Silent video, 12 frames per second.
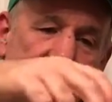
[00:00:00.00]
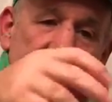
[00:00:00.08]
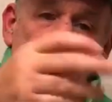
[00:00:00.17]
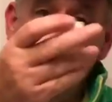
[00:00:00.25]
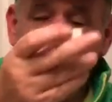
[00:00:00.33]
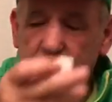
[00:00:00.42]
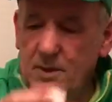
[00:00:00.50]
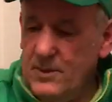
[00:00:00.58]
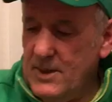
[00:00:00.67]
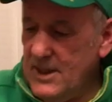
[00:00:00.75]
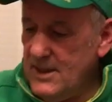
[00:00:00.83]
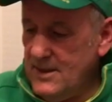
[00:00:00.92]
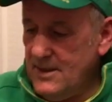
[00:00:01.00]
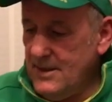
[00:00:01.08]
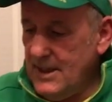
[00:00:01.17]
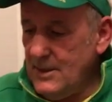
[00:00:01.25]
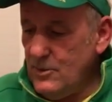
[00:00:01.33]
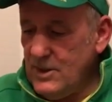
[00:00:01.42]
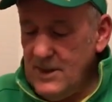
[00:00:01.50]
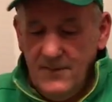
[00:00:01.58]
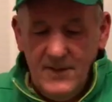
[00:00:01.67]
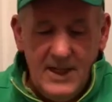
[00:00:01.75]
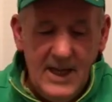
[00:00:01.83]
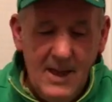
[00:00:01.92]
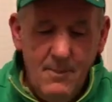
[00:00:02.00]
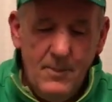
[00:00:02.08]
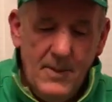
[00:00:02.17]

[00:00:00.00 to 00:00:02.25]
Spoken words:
You do away with this child safety cap.